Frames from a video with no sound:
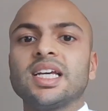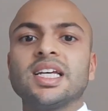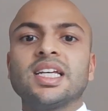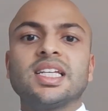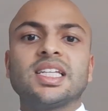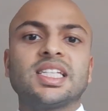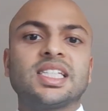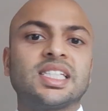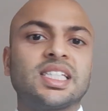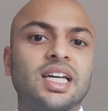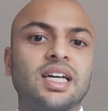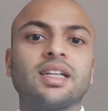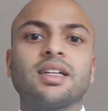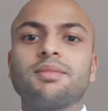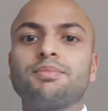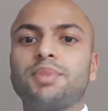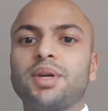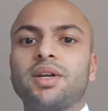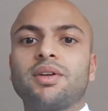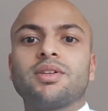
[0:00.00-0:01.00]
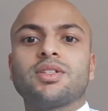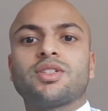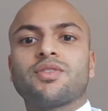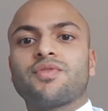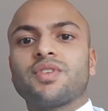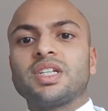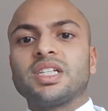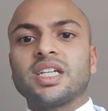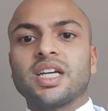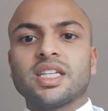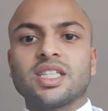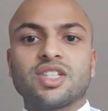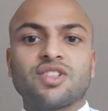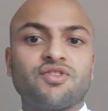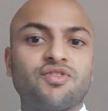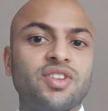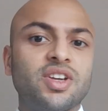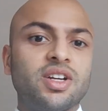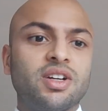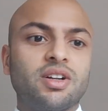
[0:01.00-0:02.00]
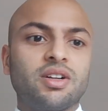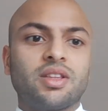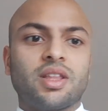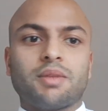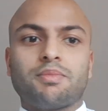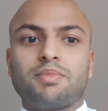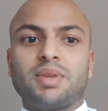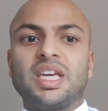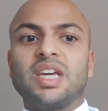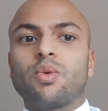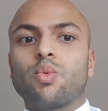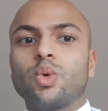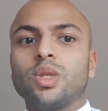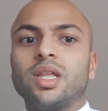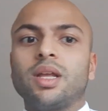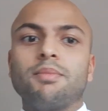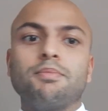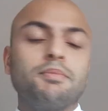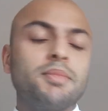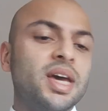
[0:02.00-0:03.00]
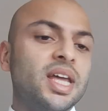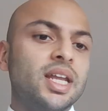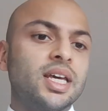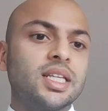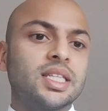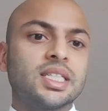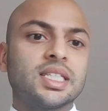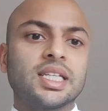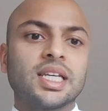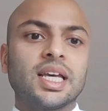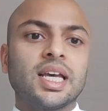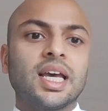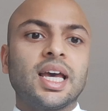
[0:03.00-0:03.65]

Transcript: sudden periods of intense fear that peak within minutes,